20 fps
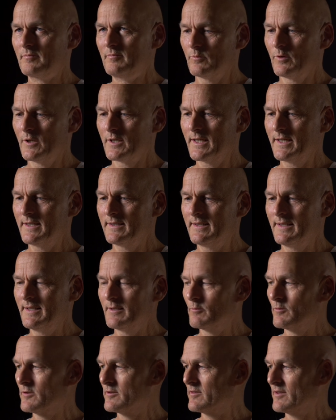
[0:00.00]
What I
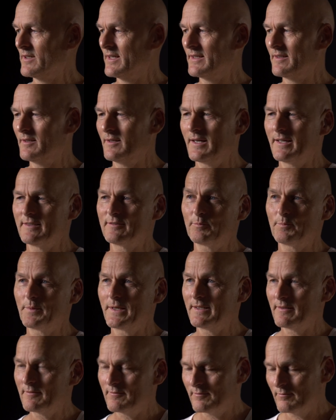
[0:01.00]
did was I
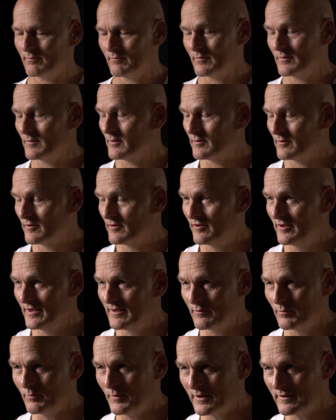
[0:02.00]
spent
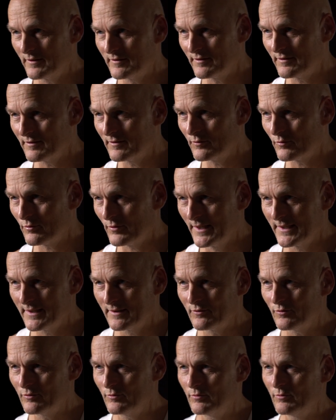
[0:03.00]
6 months
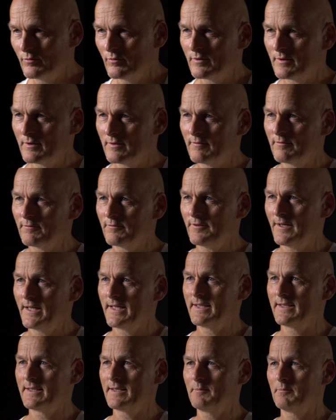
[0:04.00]
trying to
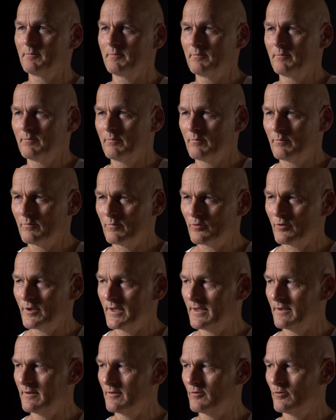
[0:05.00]
find him,
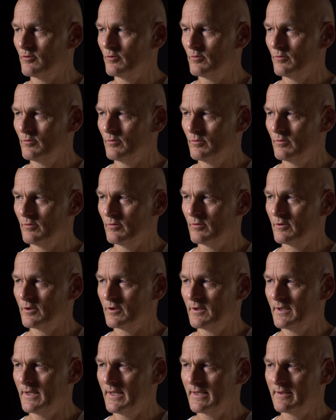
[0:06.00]
trying to
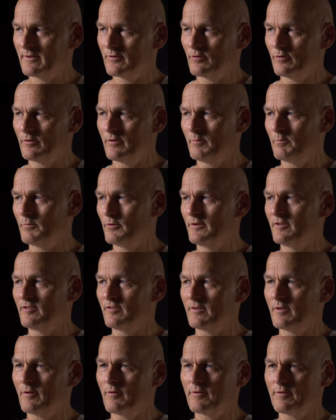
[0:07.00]
connect to the
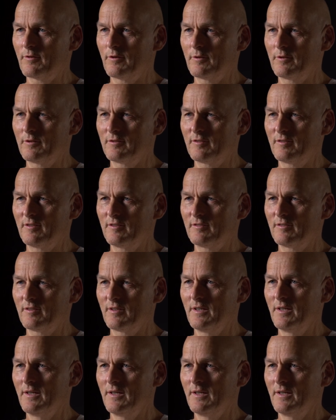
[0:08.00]
prison authorities.